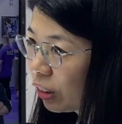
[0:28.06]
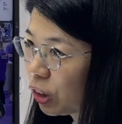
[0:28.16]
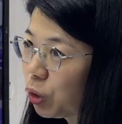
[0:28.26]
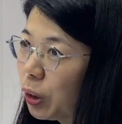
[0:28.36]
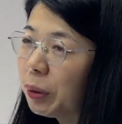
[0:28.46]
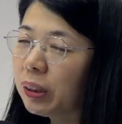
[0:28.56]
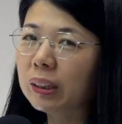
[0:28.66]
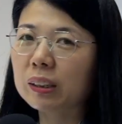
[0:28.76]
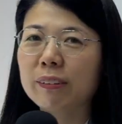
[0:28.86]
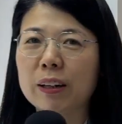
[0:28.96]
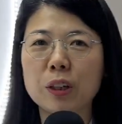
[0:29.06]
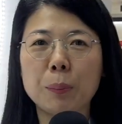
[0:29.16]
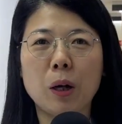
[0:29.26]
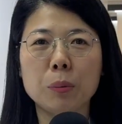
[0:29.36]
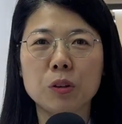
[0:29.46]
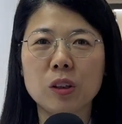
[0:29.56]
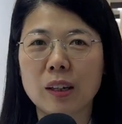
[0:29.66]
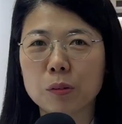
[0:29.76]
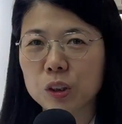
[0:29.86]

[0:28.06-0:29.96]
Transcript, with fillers: streaming is very popular,